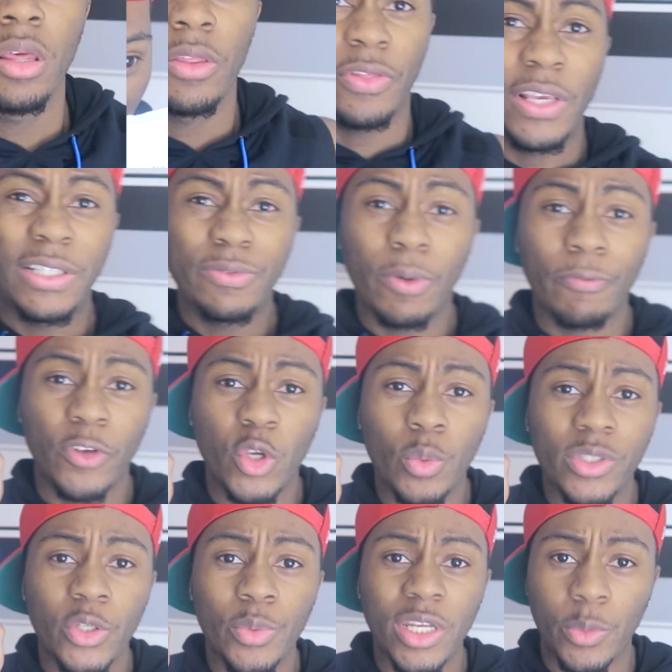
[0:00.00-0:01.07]
This review,
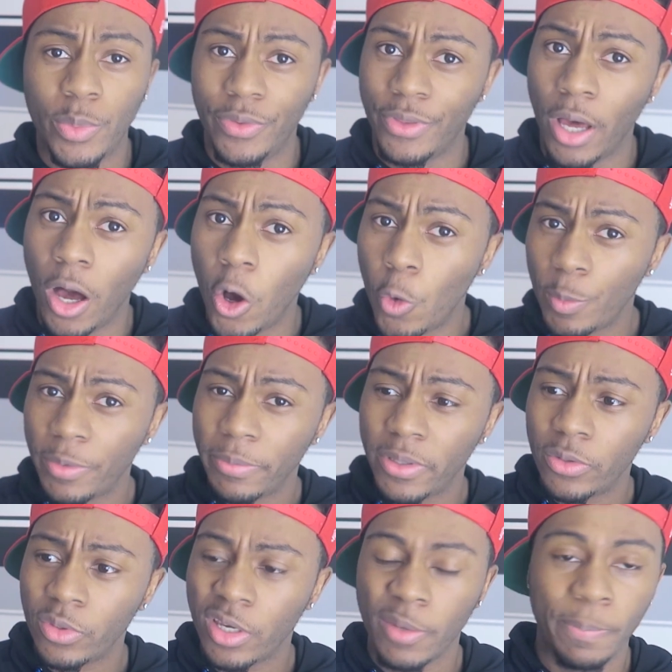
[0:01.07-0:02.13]
we're doing it with almond
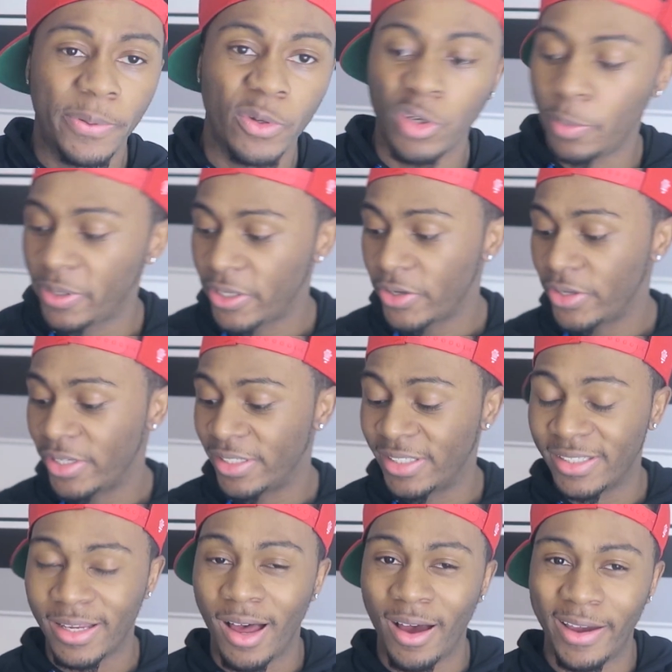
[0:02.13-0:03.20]
milk, purely
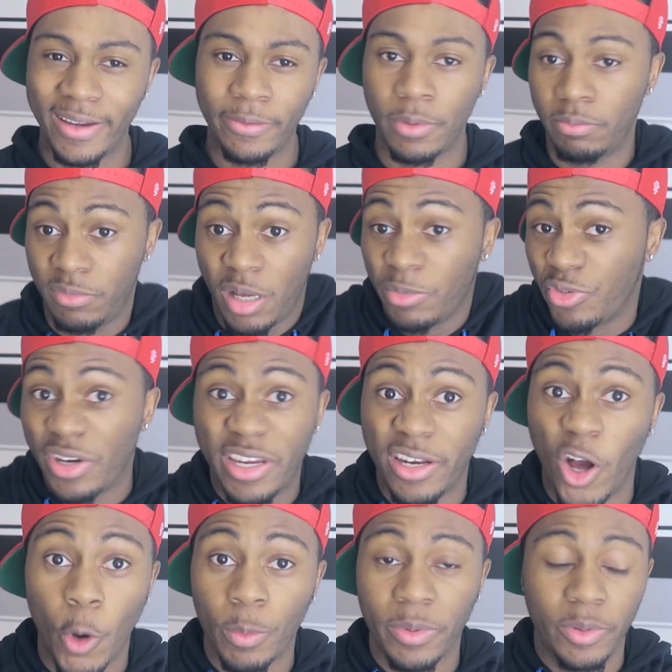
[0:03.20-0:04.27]
because I'm
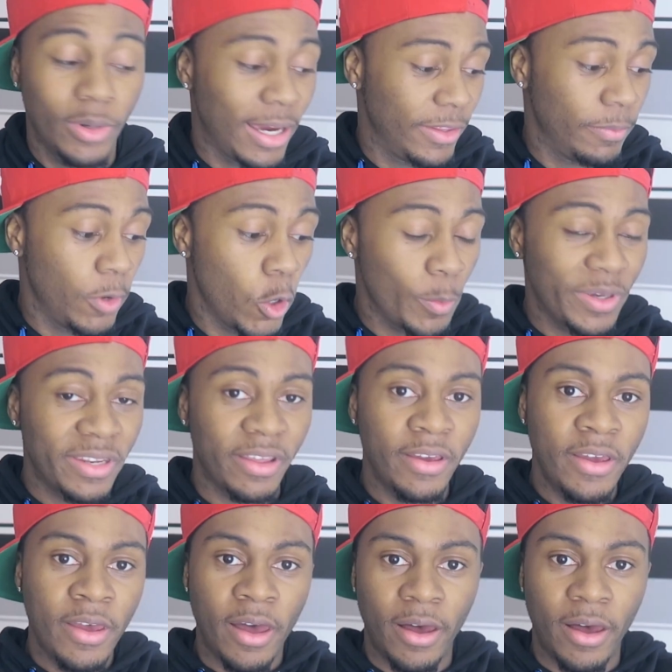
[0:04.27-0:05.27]
drinking almond milk at the moment.